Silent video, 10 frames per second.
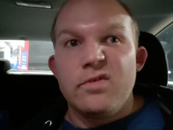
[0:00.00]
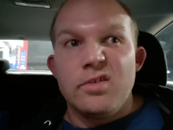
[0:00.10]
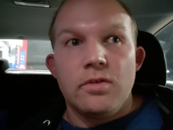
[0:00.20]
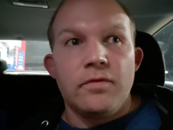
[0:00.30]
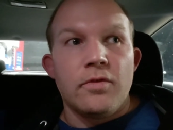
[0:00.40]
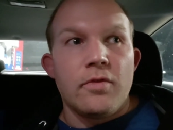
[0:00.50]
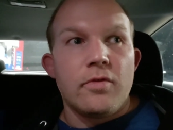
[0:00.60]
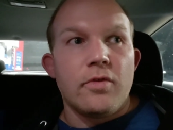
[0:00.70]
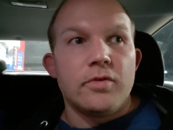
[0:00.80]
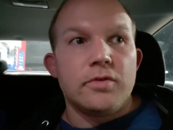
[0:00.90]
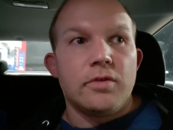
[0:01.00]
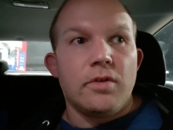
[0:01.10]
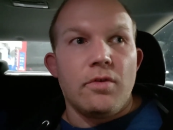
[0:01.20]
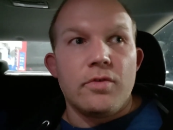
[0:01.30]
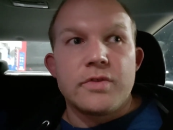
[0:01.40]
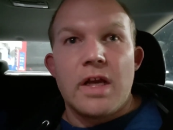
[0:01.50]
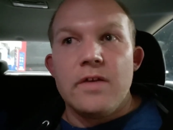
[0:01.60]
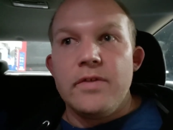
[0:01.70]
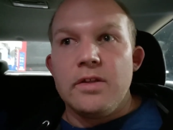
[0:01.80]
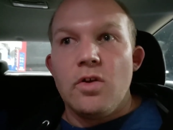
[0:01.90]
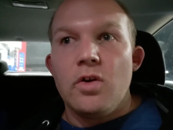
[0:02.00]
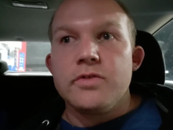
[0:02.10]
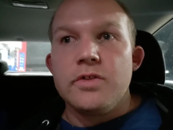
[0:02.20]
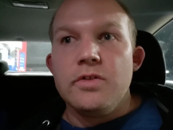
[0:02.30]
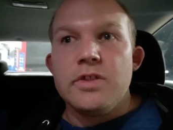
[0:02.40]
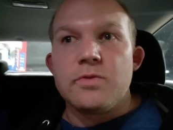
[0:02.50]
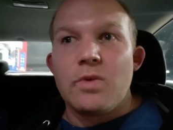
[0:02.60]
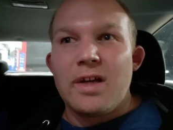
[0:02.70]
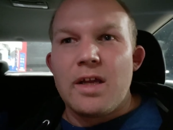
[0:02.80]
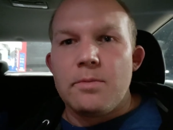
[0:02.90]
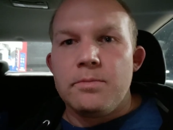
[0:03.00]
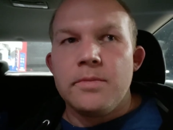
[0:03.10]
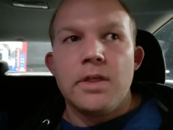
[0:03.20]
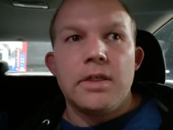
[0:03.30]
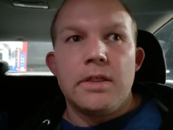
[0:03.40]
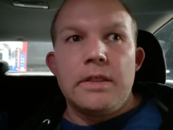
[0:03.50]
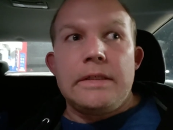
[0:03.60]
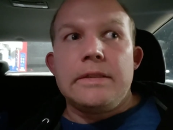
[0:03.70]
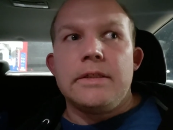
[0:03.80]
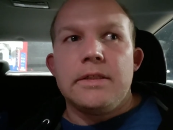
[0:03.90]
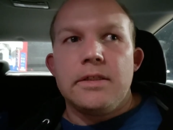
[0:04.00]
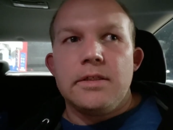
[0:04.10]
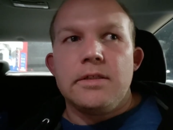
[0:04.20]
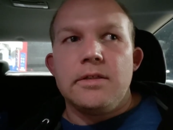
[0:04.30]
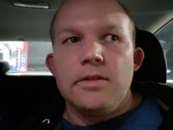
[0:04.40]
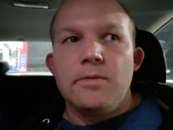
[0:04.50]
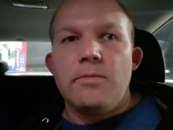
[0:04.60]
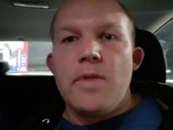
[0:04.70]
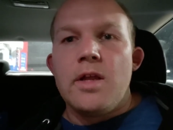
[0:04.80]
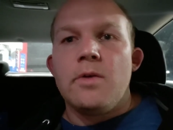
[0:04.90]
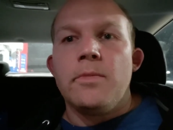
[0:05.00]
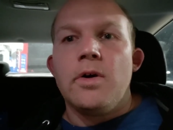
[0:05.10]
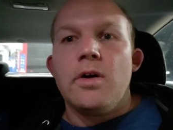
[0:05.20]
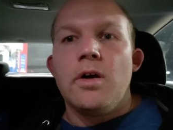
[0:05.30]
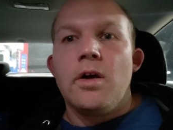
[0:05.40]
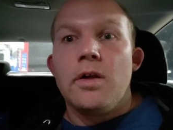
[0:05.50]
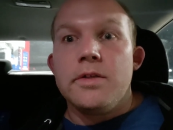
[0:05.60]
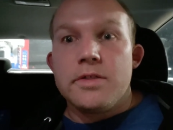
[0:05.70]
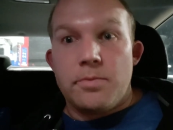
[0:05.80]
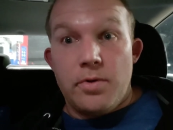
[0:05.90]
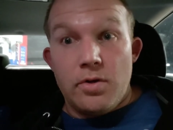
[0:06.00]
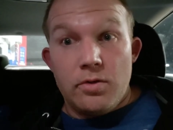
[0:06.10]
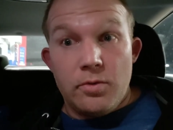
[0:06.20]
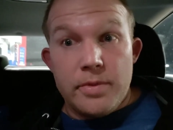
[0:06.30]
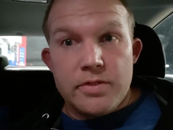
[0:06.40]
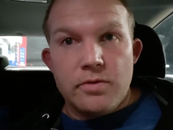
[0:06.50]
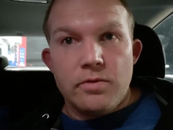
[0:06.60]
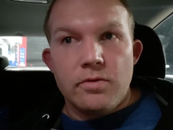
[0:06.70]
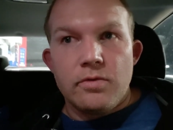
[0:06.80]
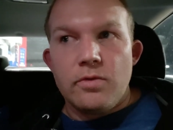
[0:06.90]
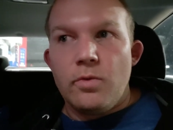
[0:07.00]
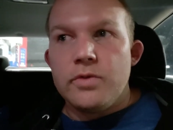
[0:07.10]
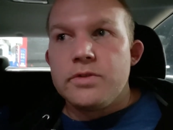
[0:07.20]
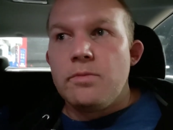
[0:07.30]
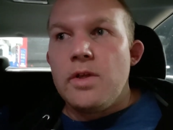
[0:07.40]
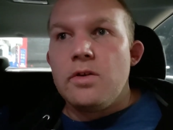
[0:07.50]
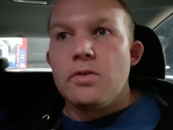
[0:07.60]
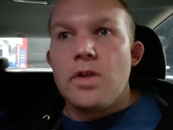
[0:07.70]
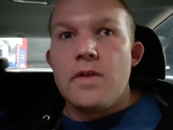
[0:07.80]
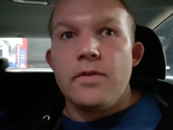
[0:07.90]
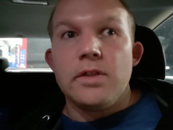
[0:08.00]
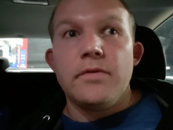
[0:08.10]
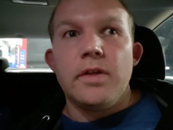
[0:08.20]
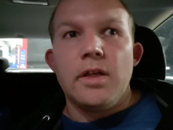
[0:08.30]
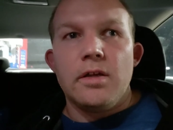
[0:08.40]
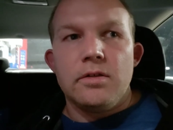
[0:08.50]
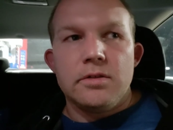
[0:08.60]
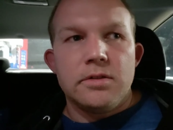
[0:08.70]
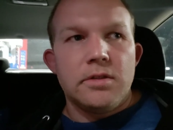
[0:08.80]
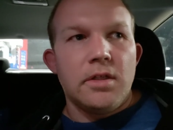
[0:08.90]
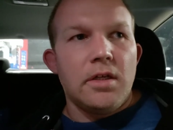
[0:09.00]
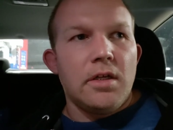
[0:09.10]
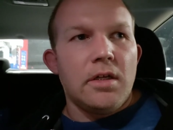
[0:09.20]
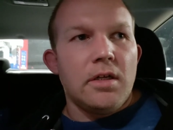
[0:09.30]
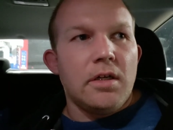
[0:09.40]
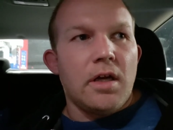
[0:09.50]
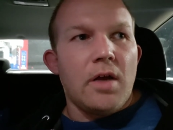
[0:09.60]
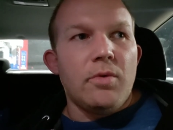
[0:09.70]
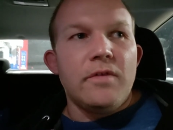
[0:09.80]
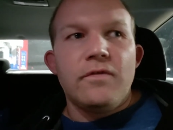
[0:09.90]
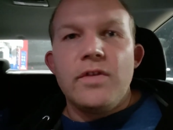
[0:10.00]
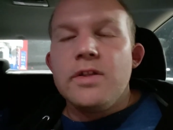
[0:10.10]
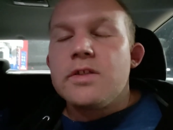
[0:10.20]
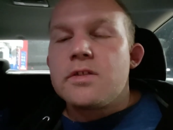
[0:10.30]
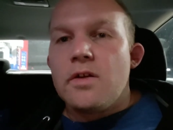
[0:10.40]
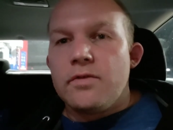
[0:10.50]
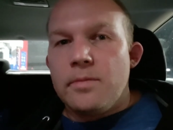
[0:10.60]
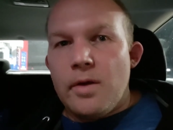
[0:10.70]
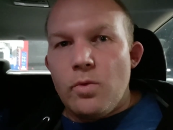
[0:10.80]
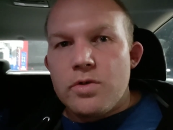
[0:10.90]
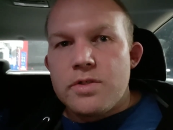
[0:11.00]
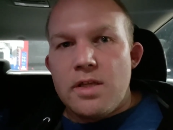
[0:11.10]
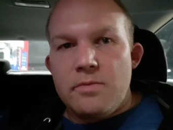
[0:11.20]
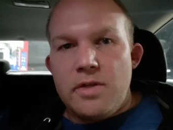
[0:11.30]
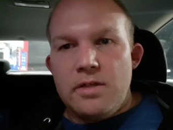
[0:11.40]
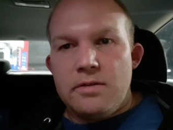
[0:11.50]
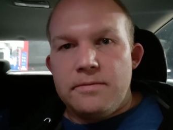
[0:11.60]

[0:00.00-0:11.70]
You know, if you're the, those, they're those kind of in-laws that you just want to kind of make them uh, disappear a little bit sooner. The ones that make your life a living hell. I wouldn't feed this stuff to my worst enemy.